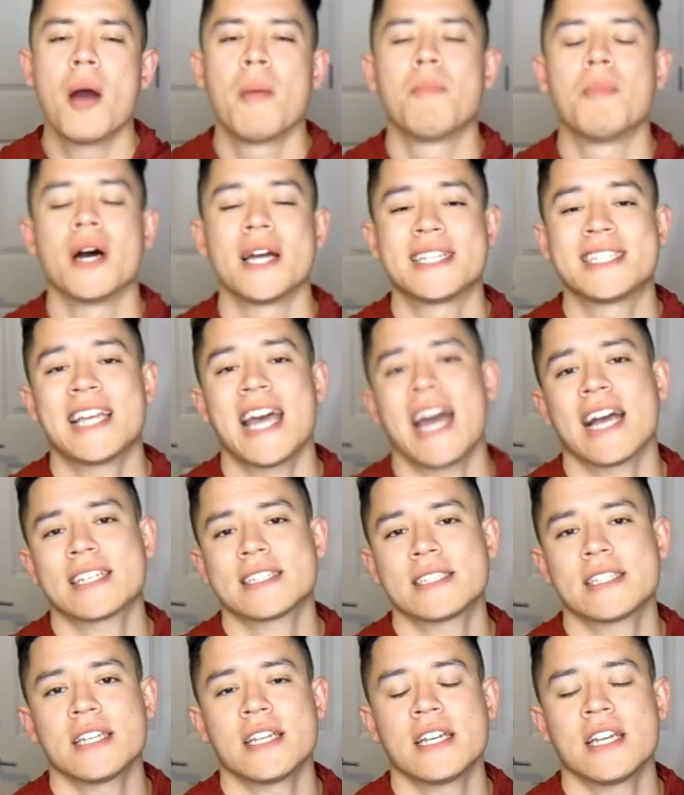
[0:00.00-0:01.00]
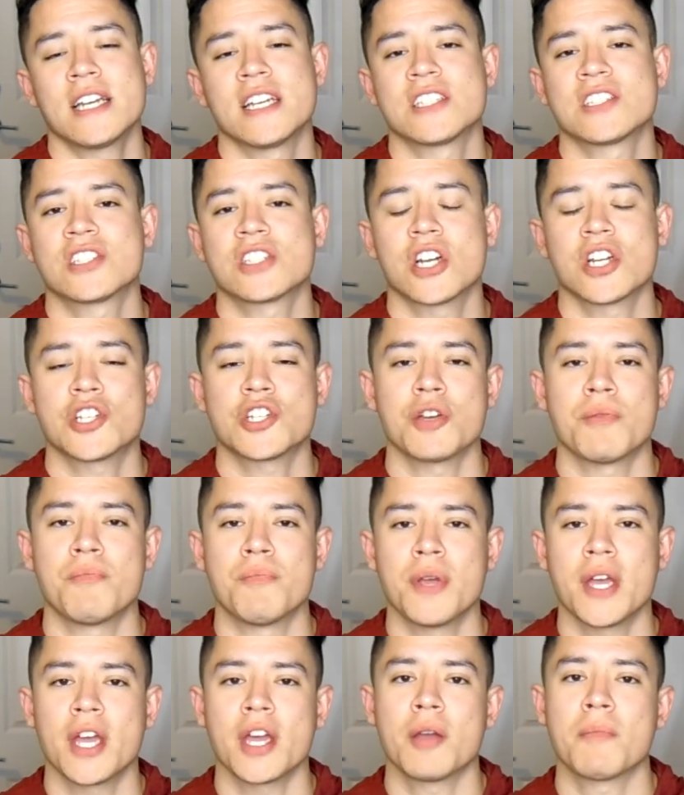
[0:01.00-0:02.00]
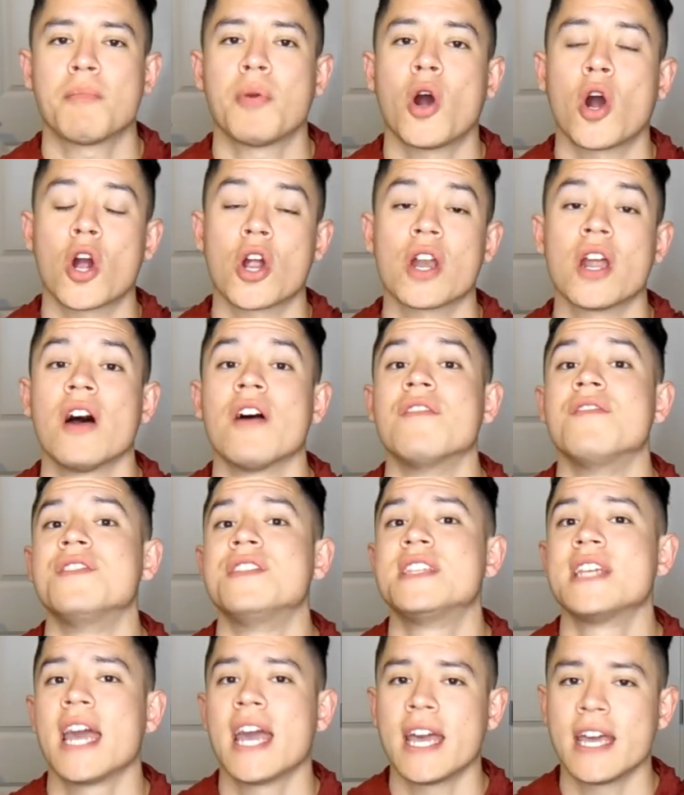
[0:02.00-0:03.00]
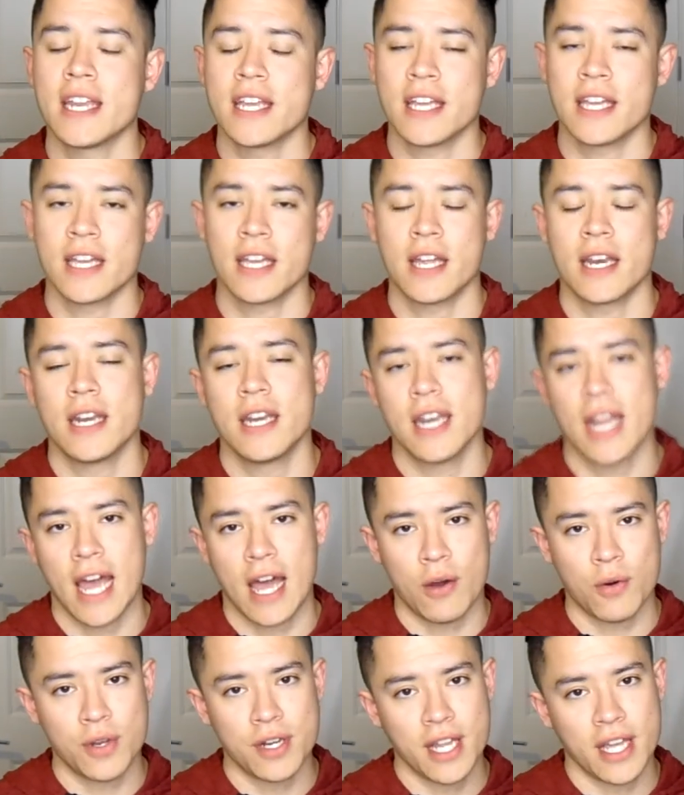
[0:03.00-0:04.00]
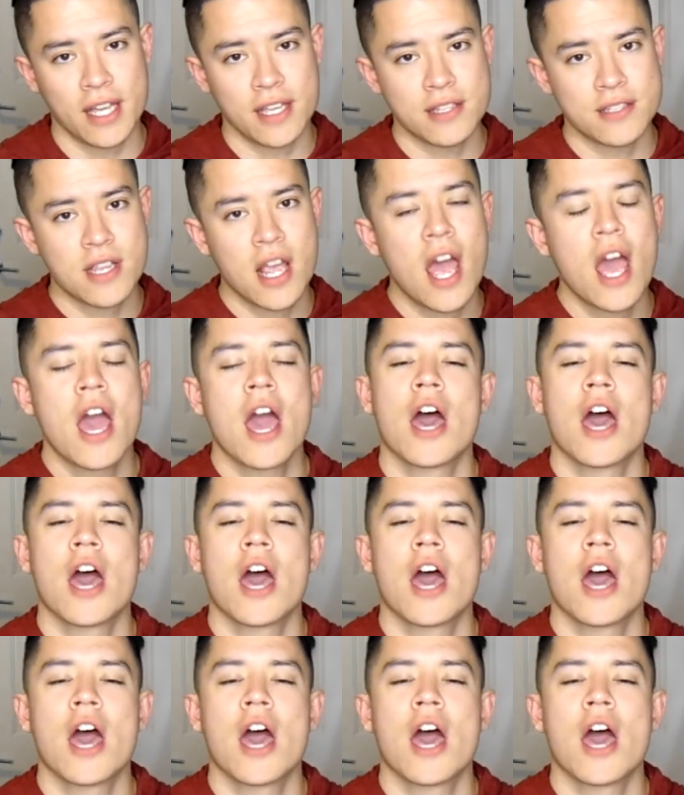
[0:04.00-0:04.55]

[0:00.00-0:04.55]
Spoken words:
but texting is such a big part of dating nowadays.